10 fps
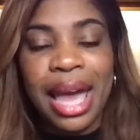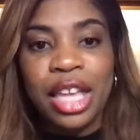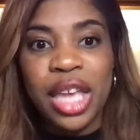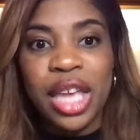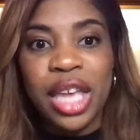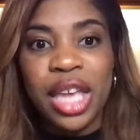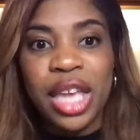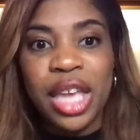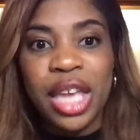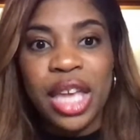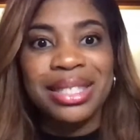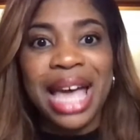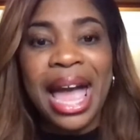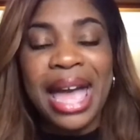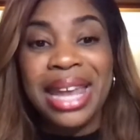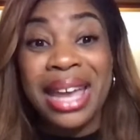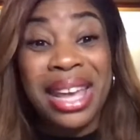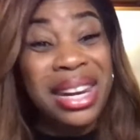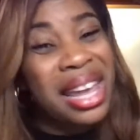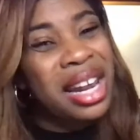And there is and
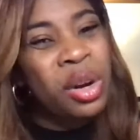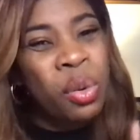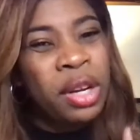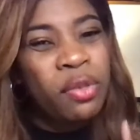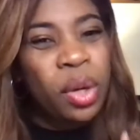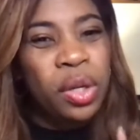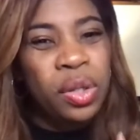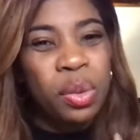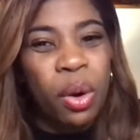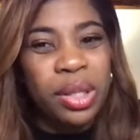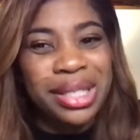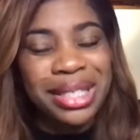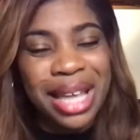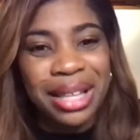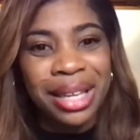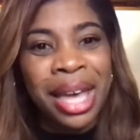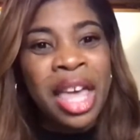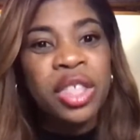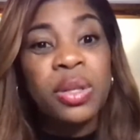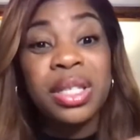I don't even want to use the word selling.
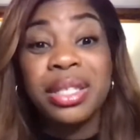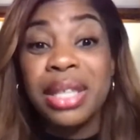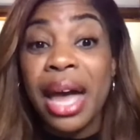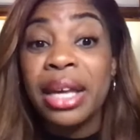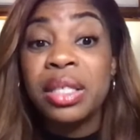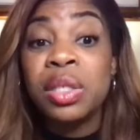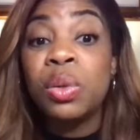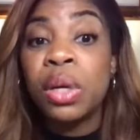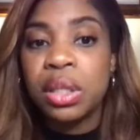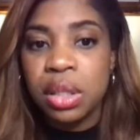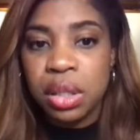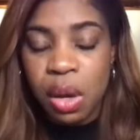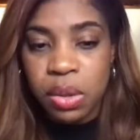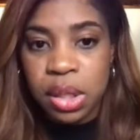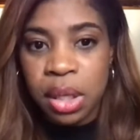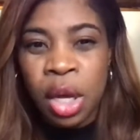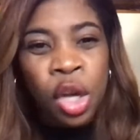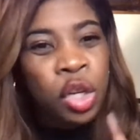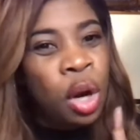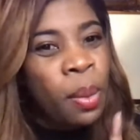There's a science to consulting.
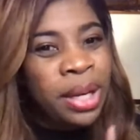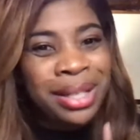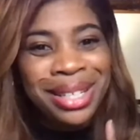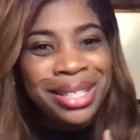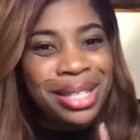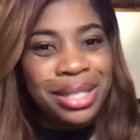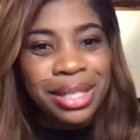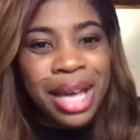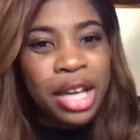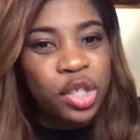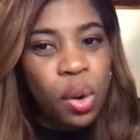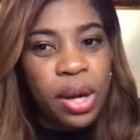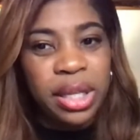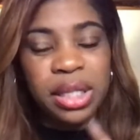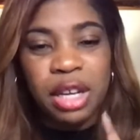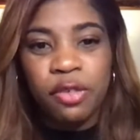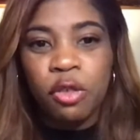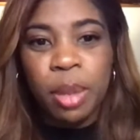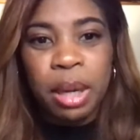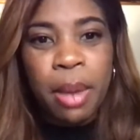You don't want to desensitize your audience. And if
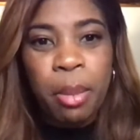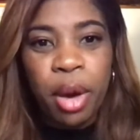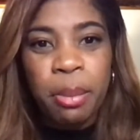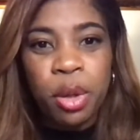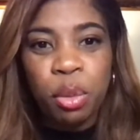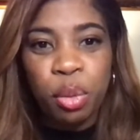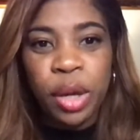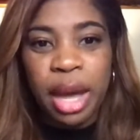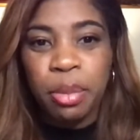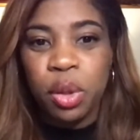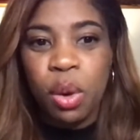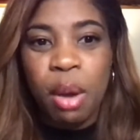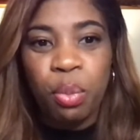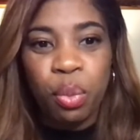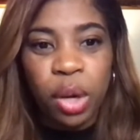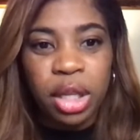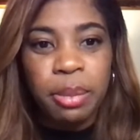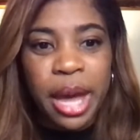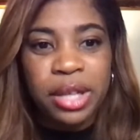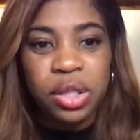you've been in my Brand Builder Bootcamp, you know I'm really
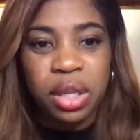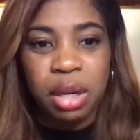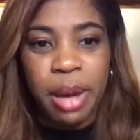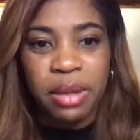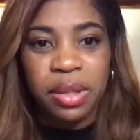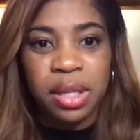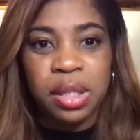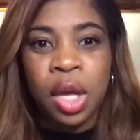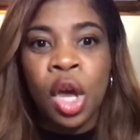passionate about this.